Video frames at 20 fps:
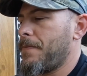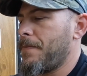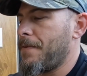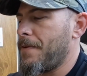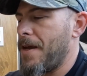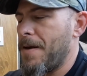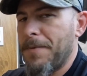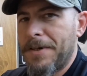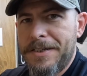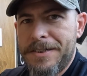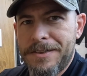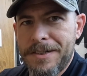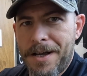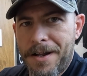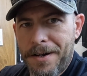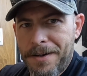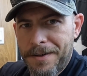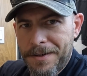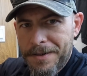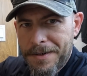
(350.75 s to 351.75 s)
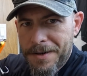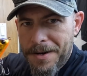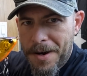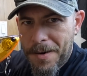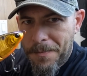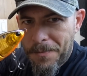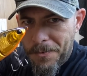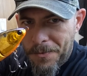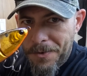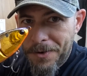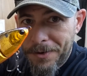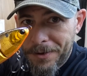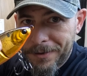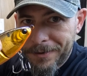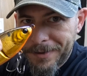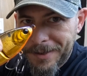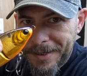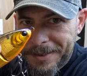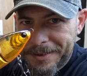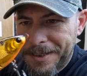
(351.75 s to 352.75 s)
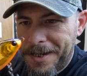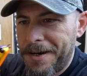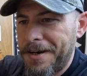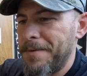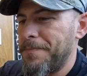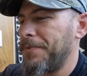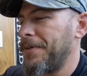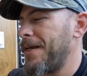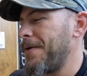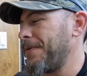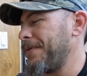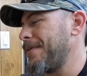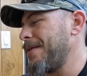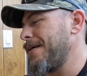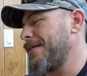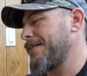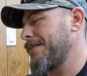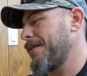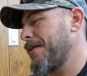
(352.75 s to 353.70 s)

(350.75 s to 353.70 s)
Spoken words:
I'm excited. I'm real excited to play with this.